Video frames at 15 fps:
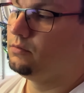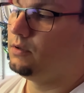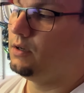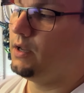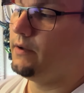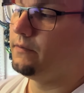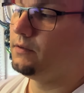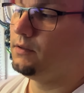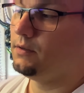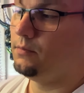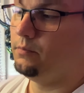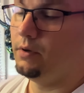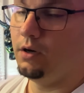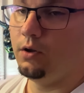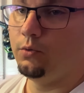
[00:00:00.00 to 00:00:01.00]
left
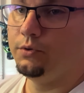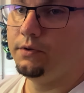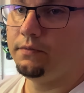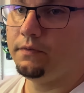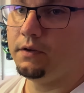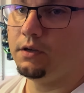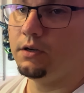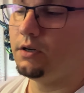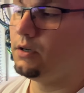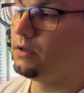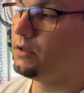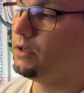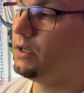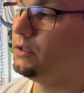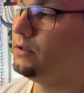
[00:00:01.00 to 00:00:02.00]
below the finger
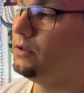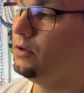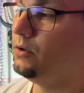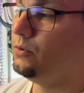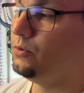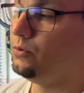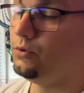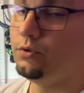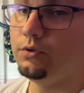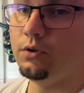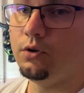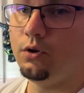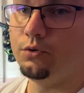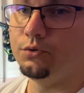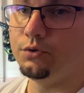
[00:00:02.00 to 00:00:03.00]
got glued
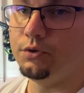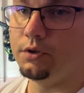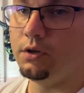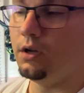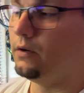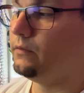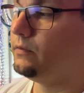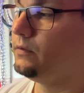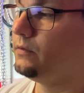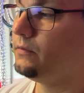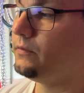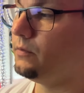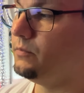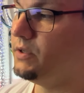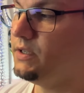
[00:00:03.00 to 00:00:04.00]
onto the glove
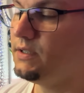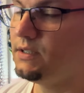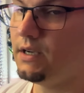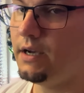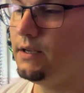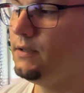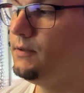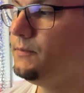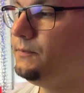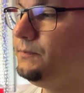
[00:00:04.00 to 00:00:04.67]
from this side